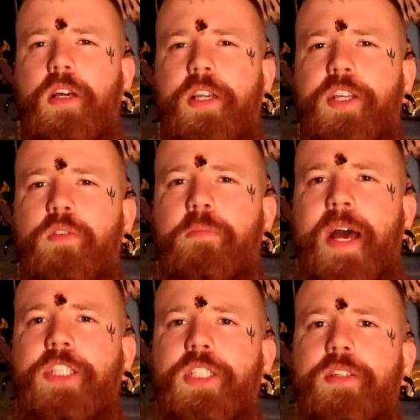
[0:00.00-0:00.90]
Can you
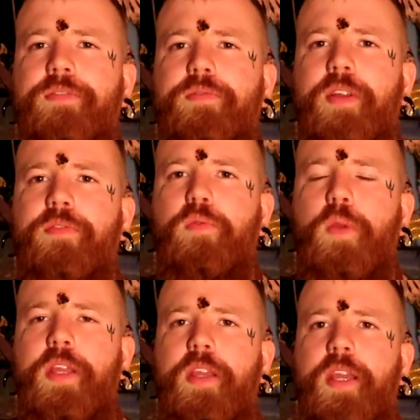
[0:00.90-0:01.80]
imagine if
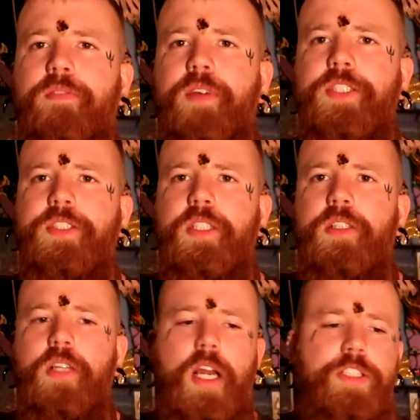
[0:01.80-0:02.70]
we invested
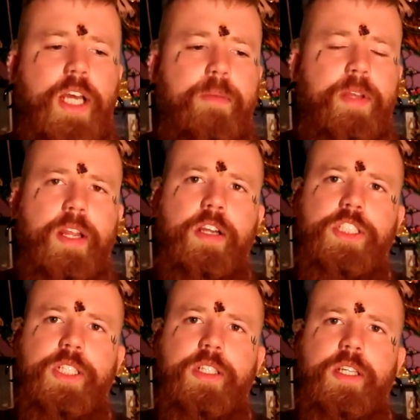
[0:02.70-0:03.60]
our time and
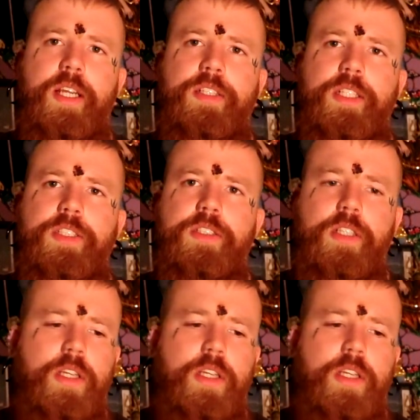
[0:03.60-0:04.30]
energy in these